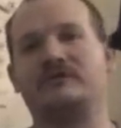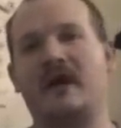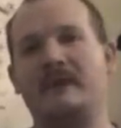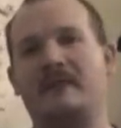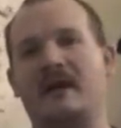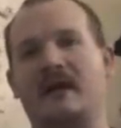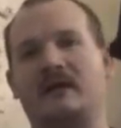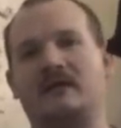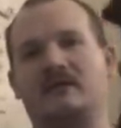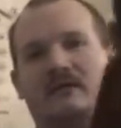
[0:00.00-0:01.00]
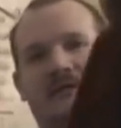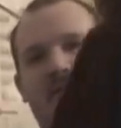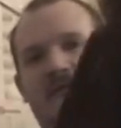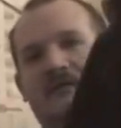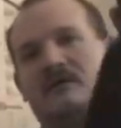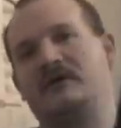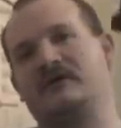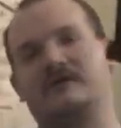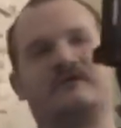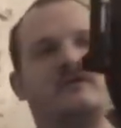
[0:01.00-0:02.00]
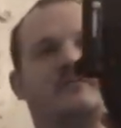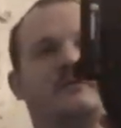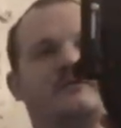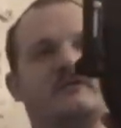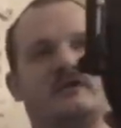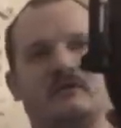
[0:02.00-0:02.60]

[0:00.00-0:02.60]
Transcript: day pack, as you can just slip this in